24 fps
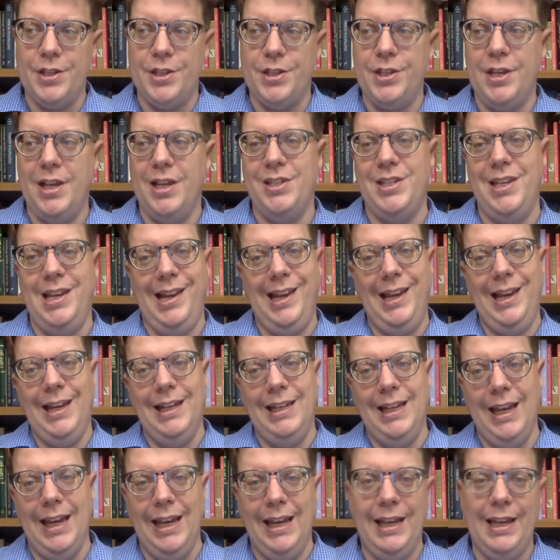is seen
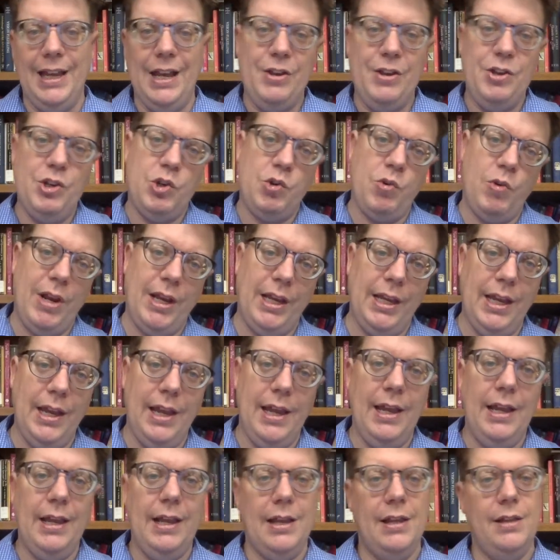eating and
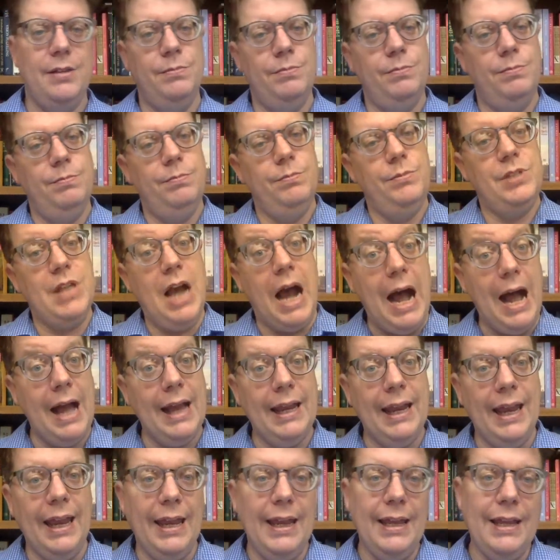drinking and
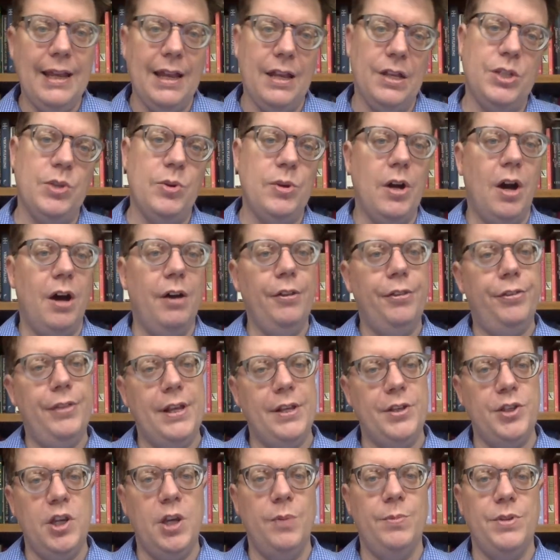dying and doing all the
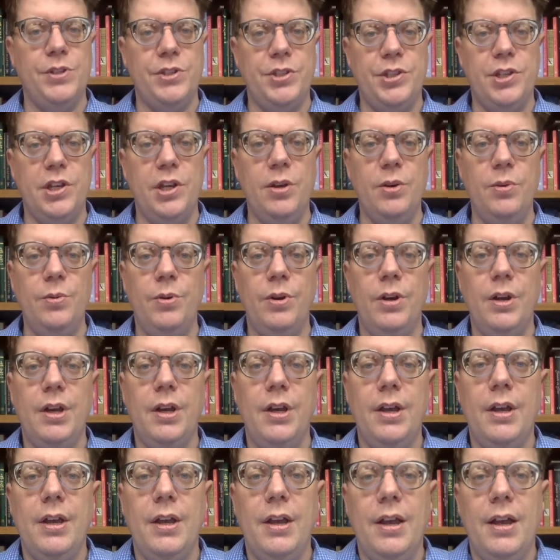things humans do,
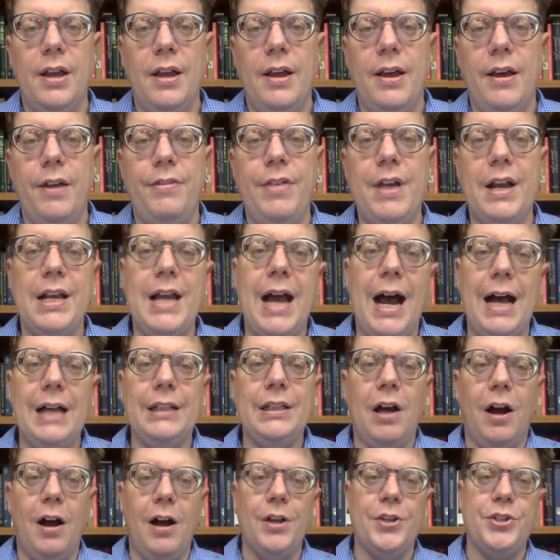then God
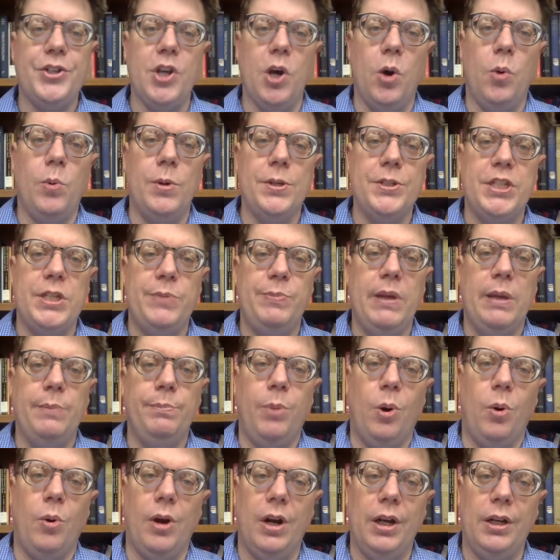also wants to be
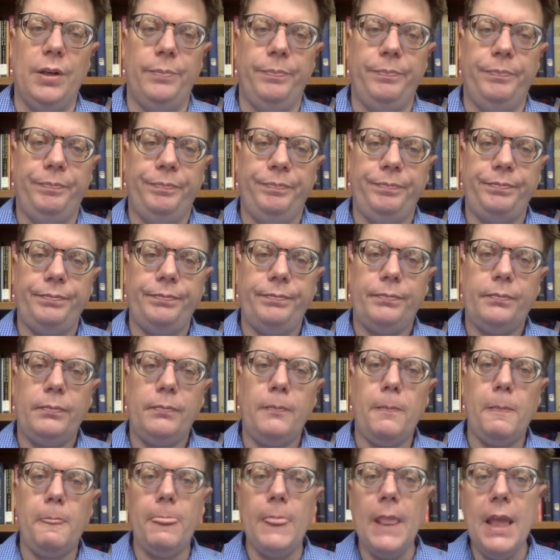born.
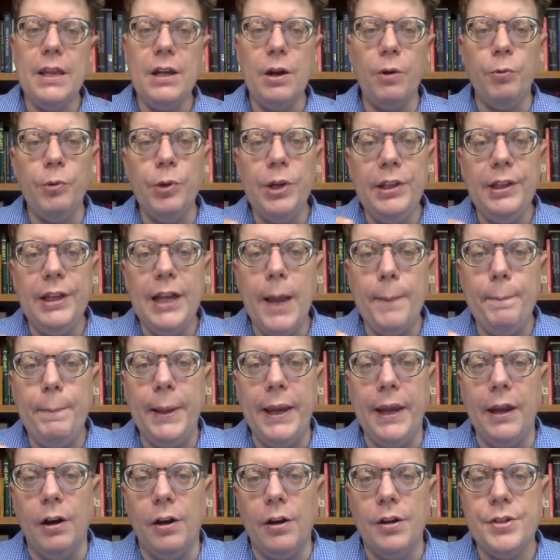And it really
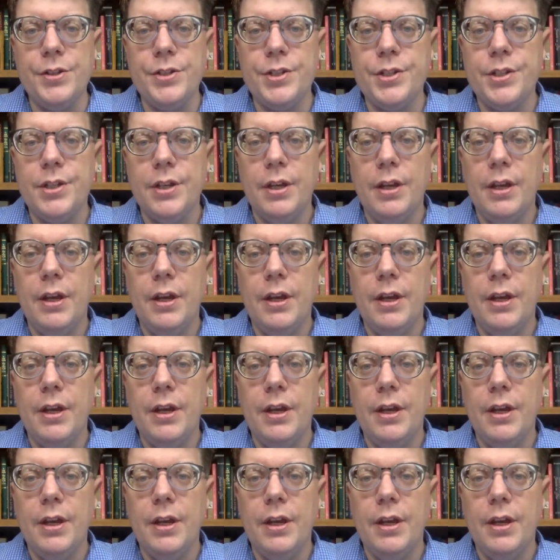appears